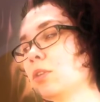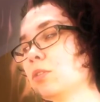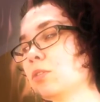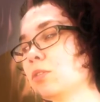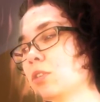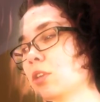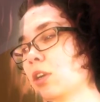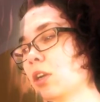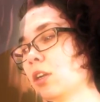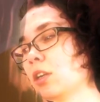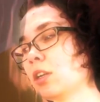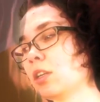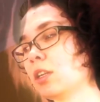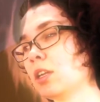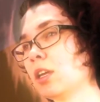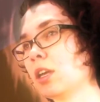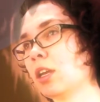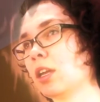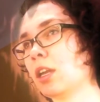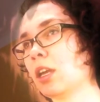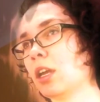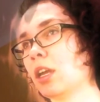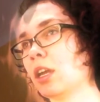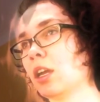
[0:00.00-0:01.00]
you started
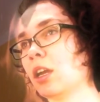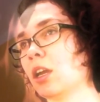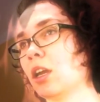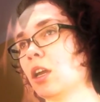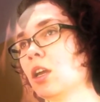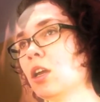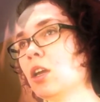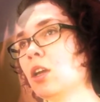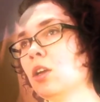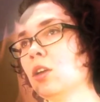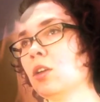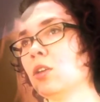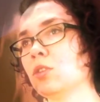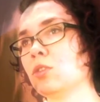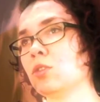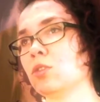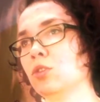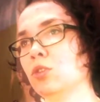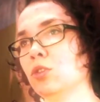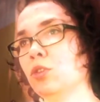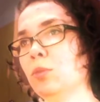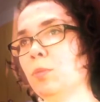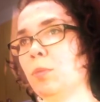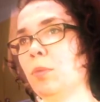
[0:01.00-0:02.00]
getting
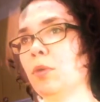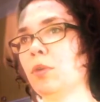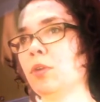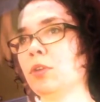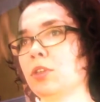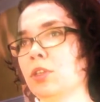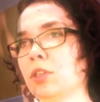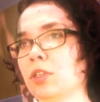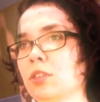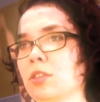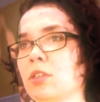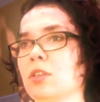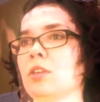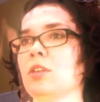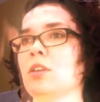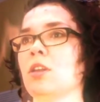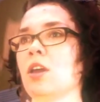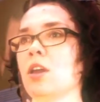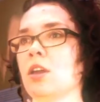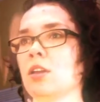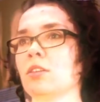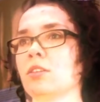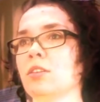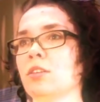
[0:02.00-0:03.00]
super
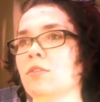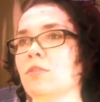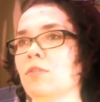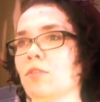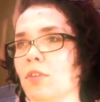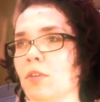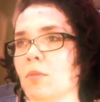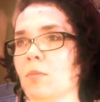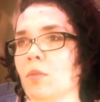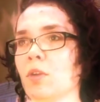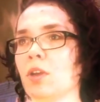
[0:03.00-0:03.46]
disconnected from